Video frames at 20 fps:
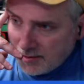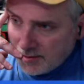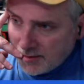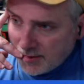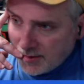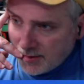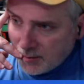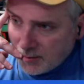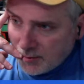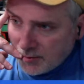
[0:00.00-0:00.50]

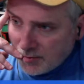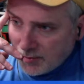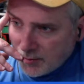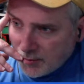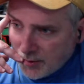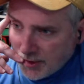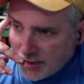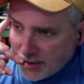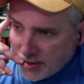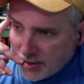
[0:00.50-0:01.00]
but we'll
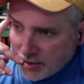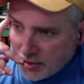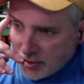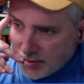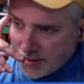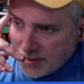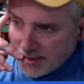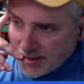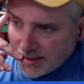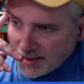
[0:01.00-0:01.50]
get to talk
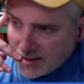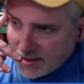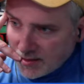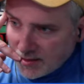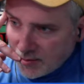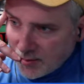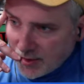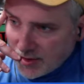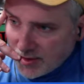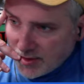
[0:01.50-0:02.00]
about that
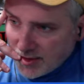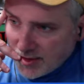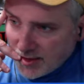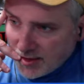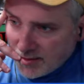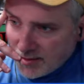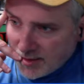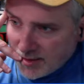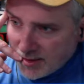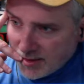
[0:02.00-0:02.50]
some Wednesday
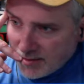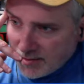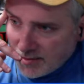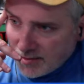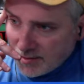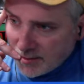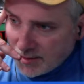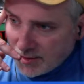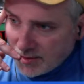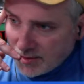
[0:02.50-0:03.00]
coming up.
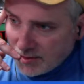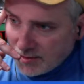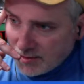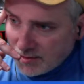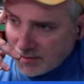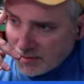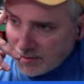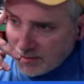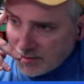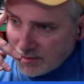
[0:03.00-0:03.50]
So,
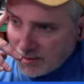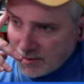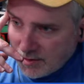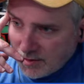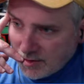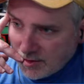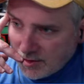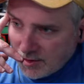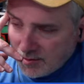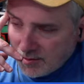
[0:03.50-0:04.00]

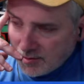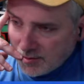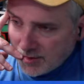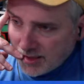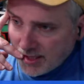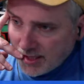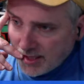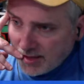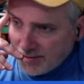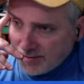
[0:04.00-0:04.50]

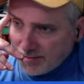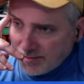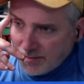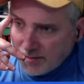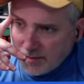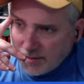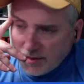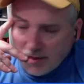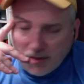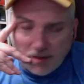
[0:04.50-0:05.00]
but again,
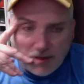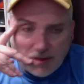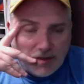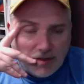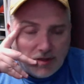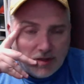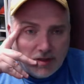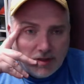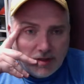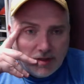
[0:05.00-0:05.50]

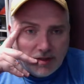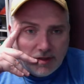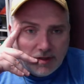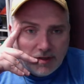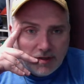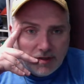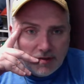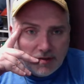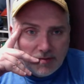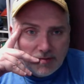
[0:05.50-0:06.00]

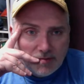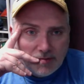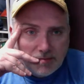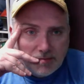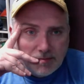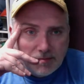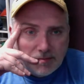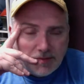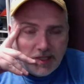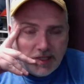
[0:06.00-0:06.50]
and
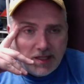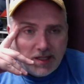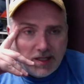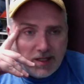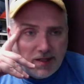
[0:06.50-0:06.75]
I